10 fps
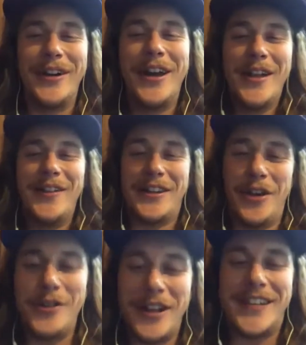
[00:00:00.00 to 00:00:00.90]
Like are you
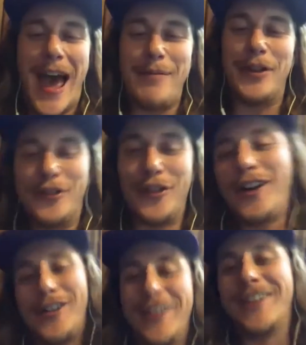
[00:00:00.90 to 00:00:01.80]
like tapping your foot?
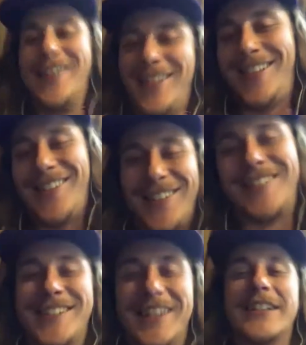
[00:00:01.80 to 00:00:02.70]
You're like this
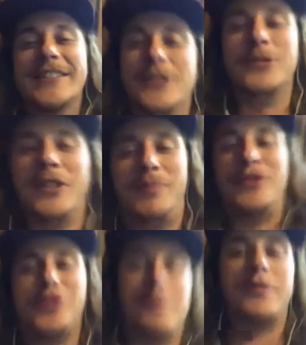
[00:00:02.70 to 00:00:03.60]
like don't say piss,
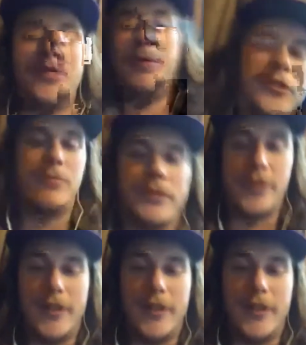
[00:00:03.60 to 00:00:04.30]
don't say piss, don't say.